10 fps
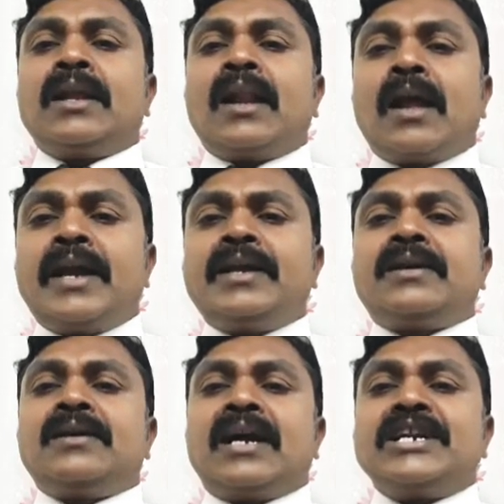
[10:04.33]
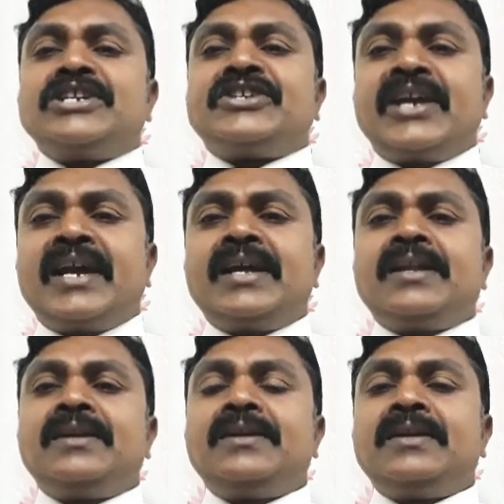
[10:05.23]
like and share
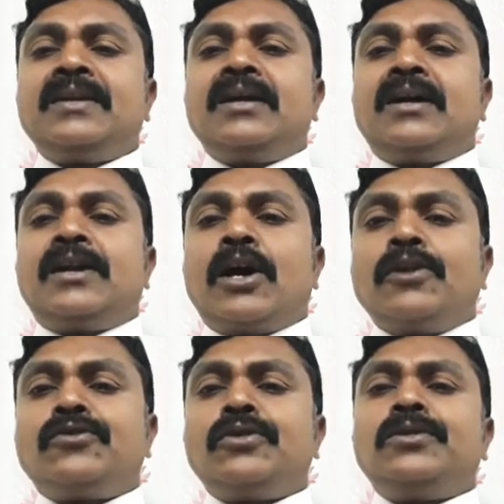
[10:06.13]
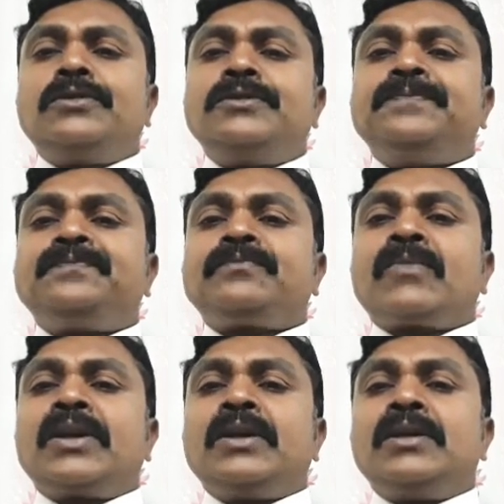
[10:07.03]
and also
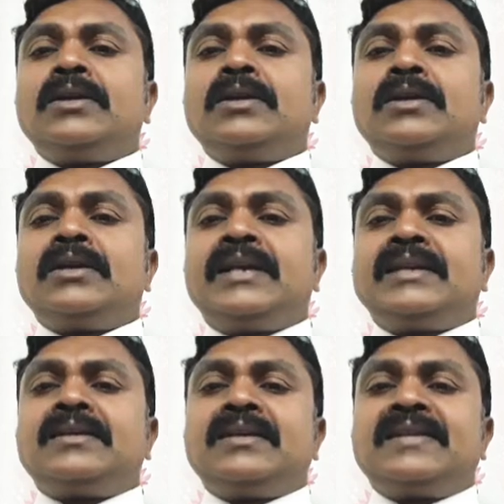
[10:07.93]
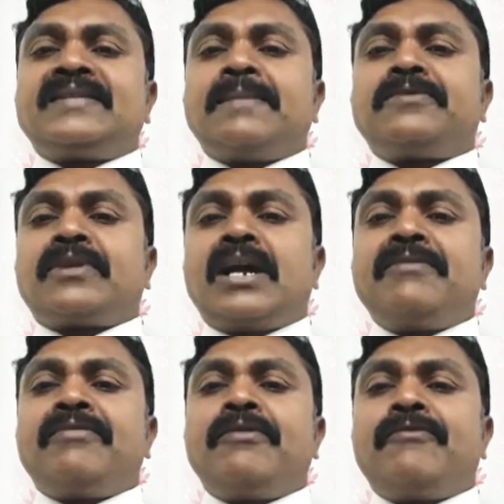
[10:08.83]
get
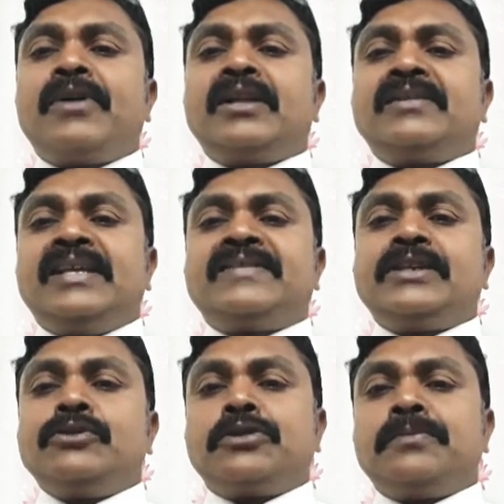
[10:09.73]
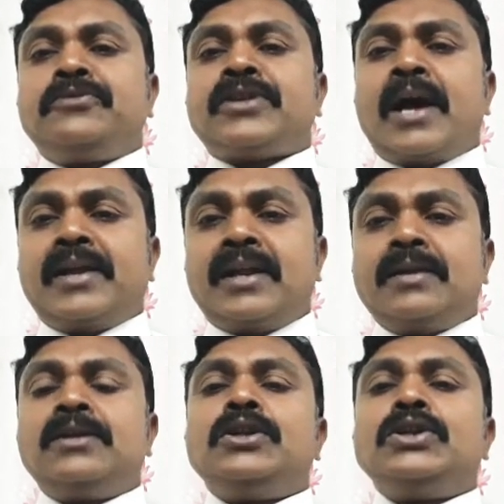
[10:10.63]
subscribe for this YouTube channel.
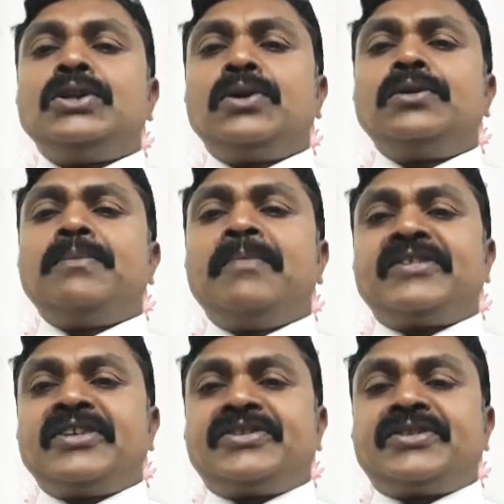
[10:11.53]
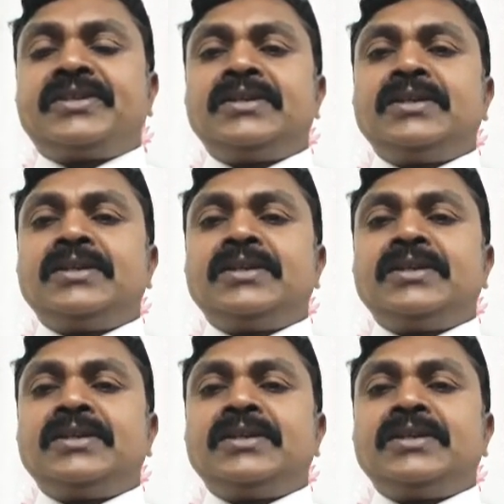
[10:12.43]
Don't miss it.